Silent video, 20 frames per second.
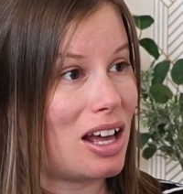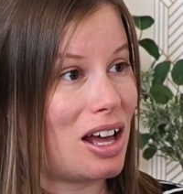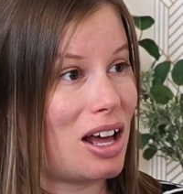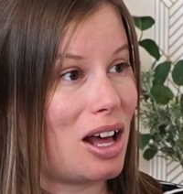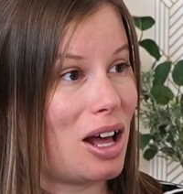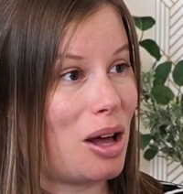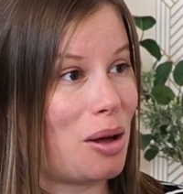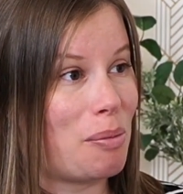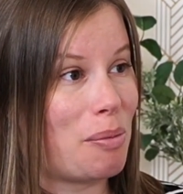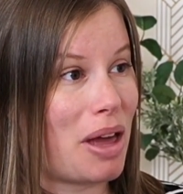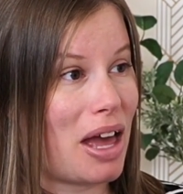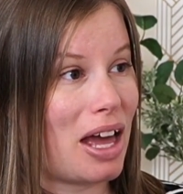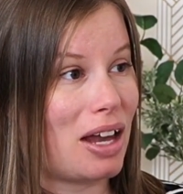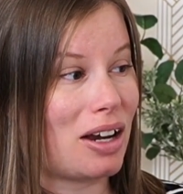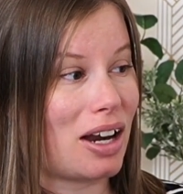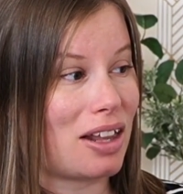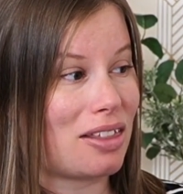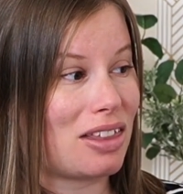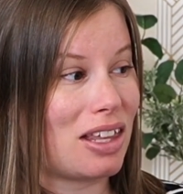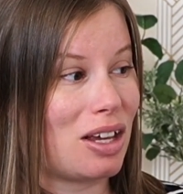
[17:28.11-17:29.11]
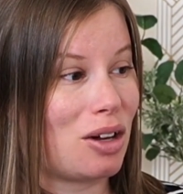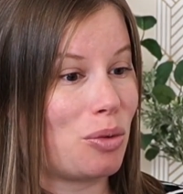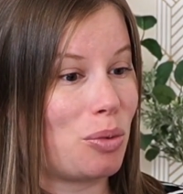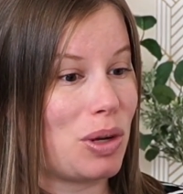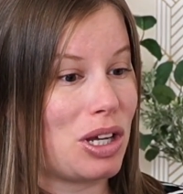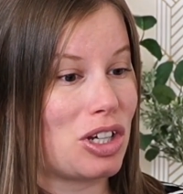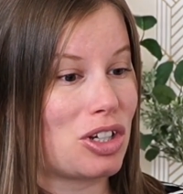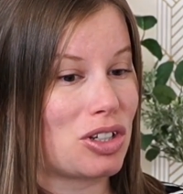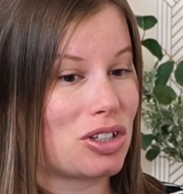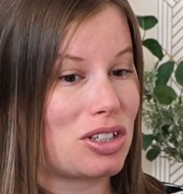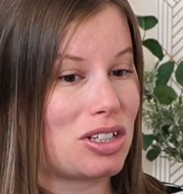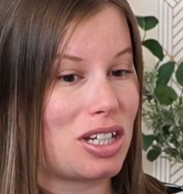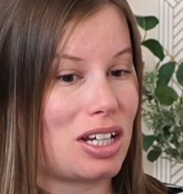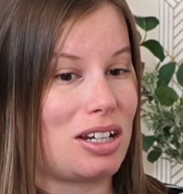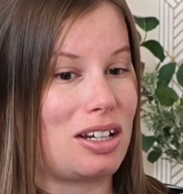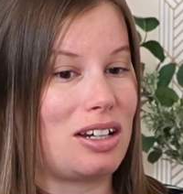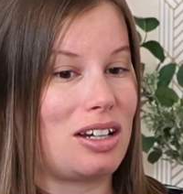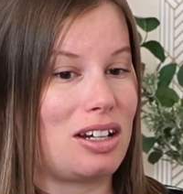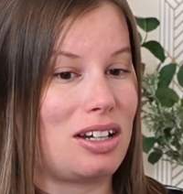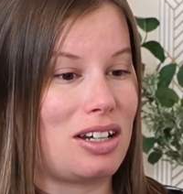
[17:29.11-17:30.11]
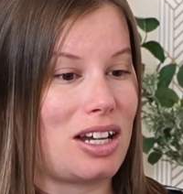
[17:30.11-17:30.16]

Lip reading: And I think we just didn't